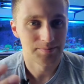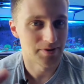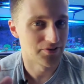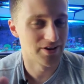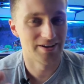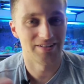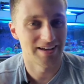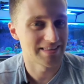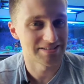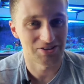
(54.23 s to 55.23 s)
But I feel
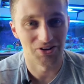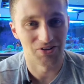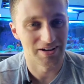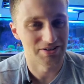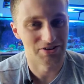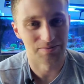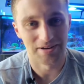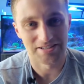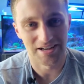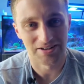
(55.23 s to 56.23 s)
like that's all I do on
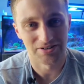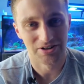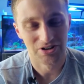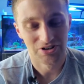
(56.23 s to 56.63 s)
my channel.